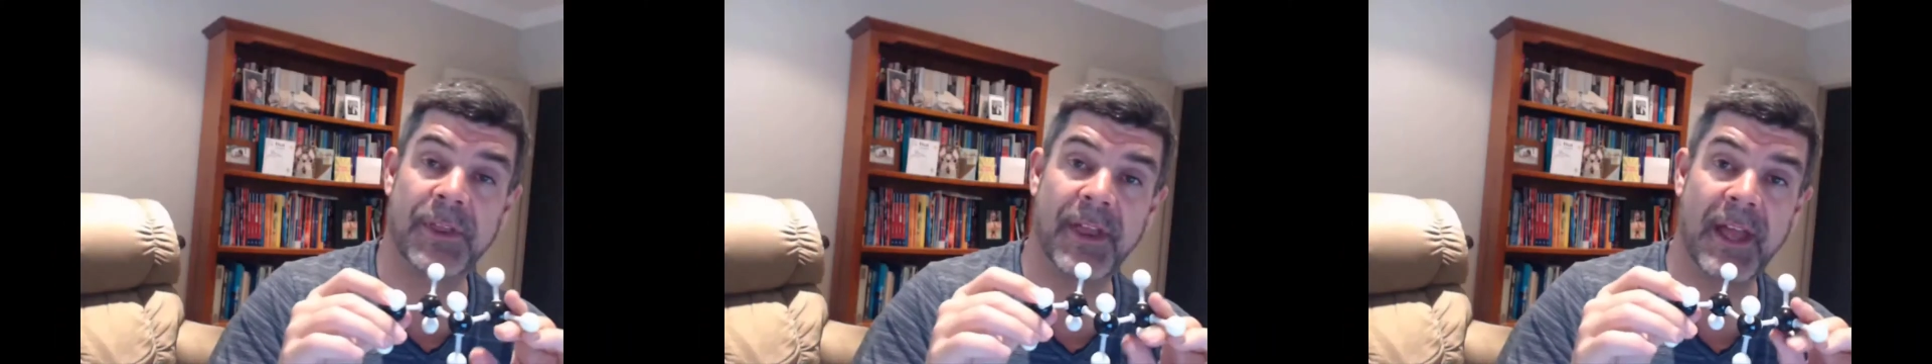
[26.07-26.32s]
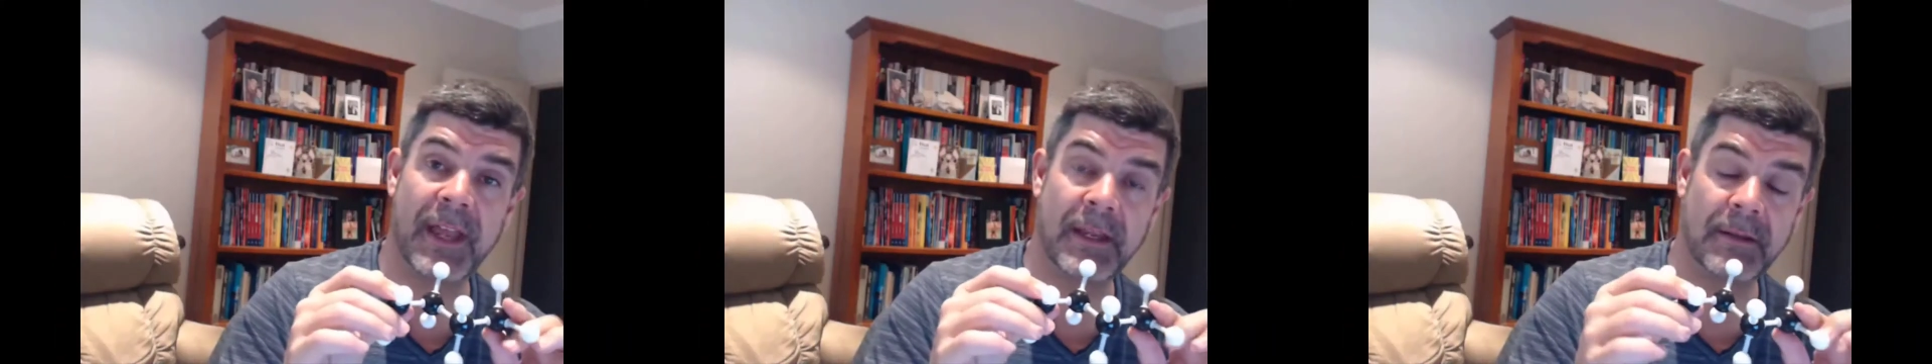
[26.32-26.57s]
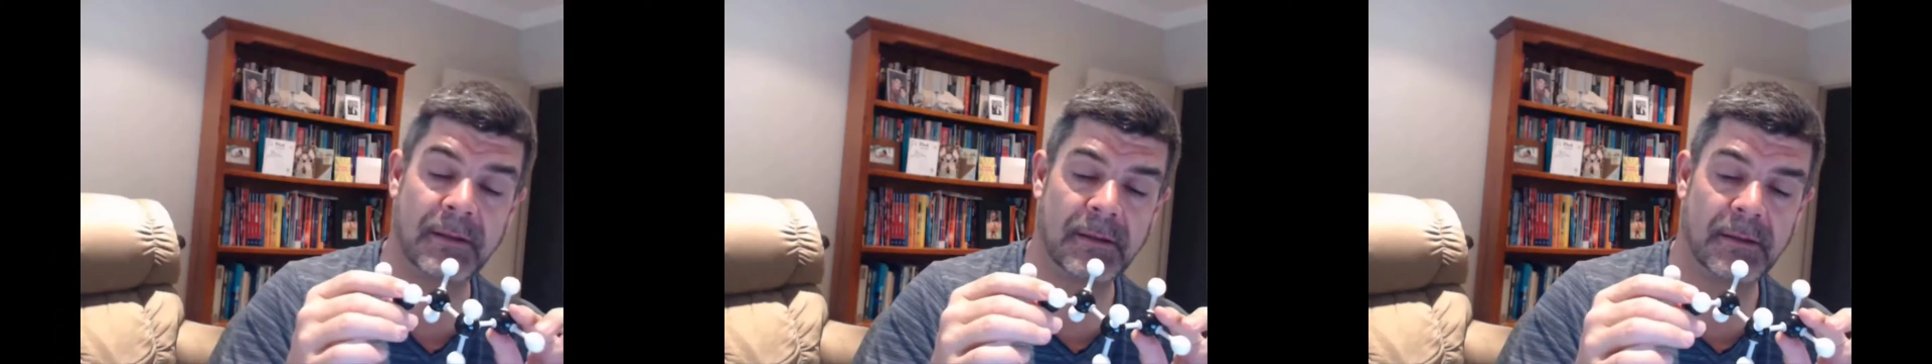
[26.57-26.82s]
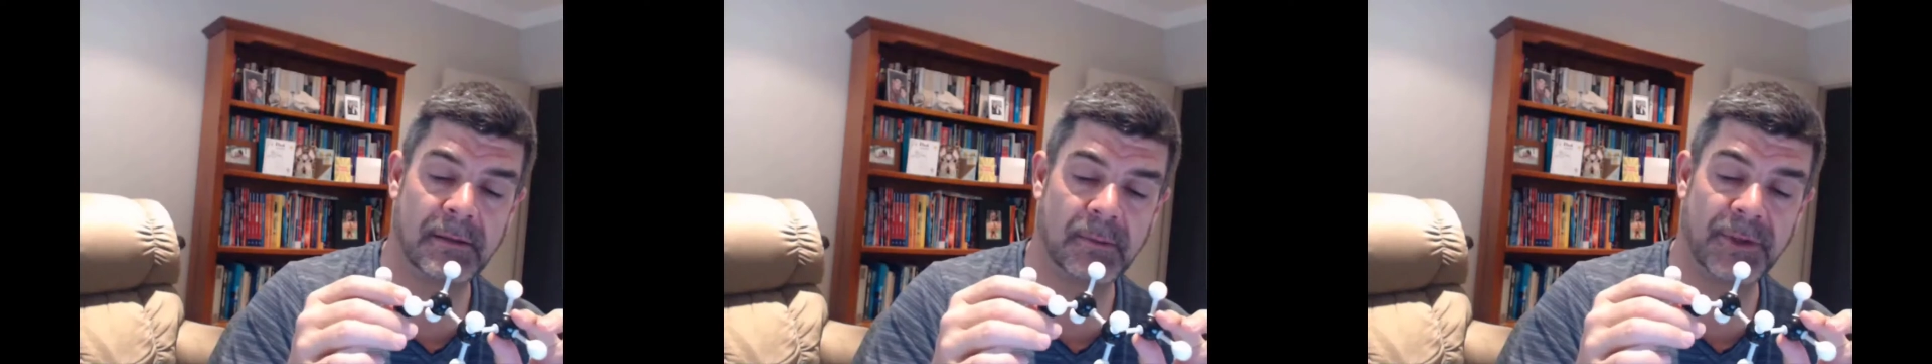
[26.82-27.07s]
with a
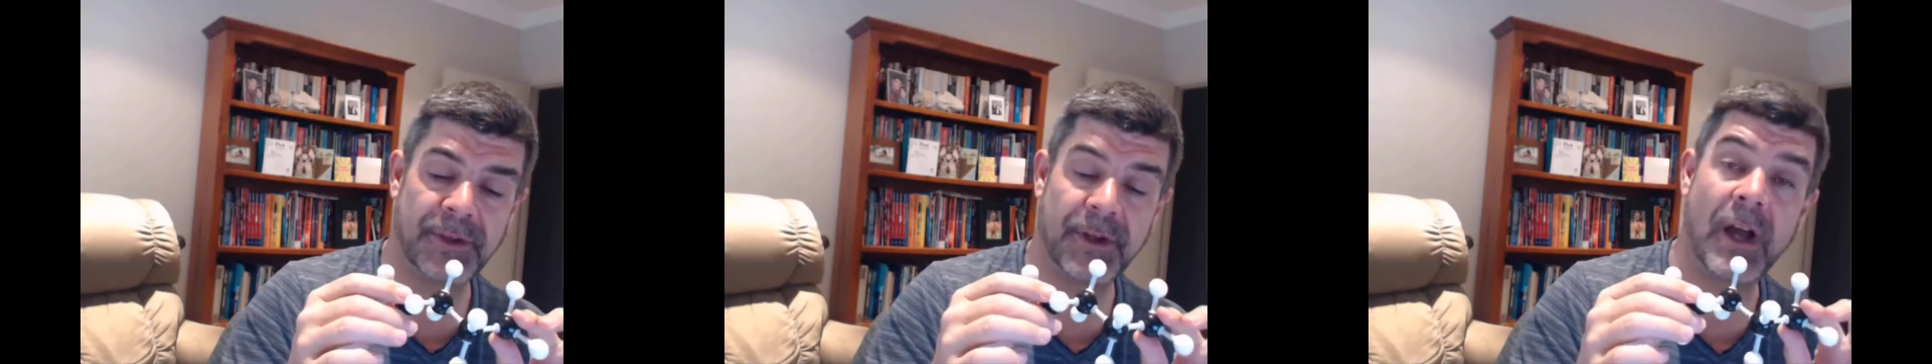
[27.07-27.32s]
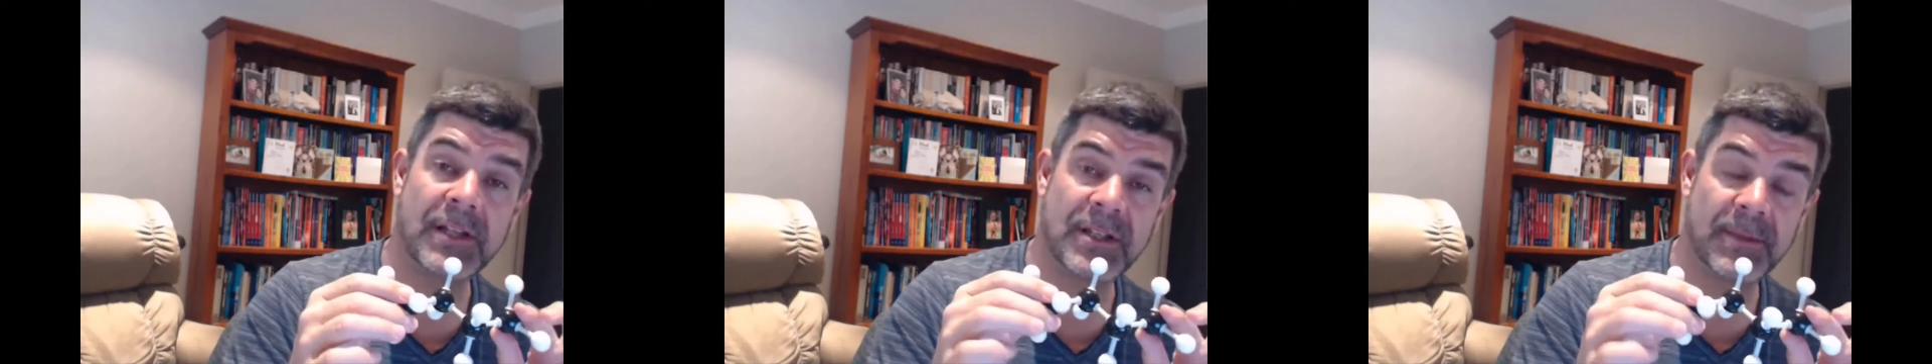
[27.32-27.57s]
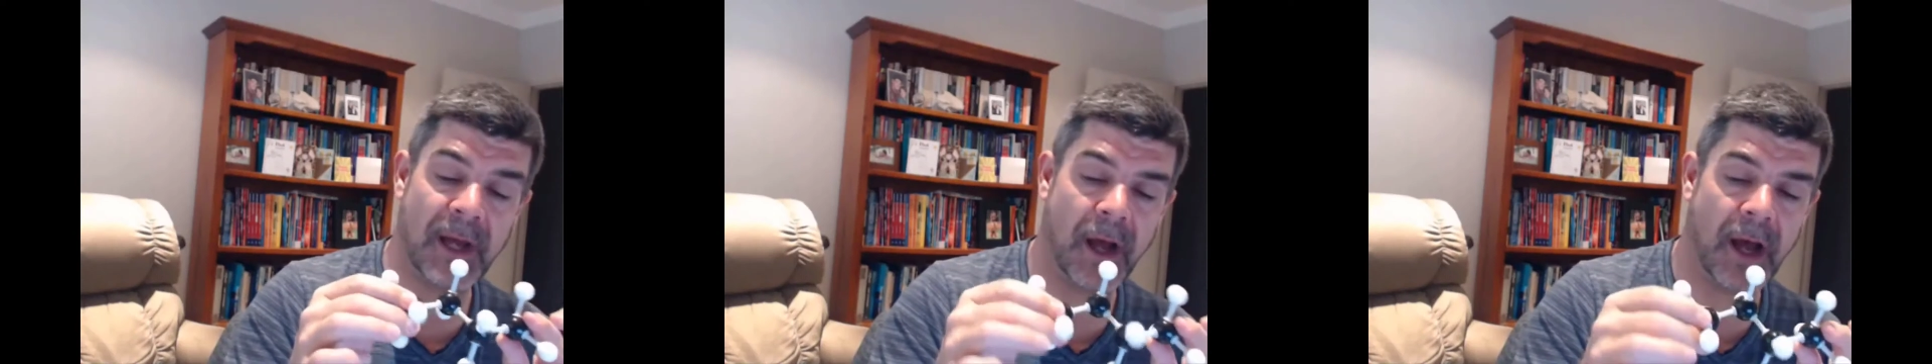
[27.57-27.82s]
with an isomer,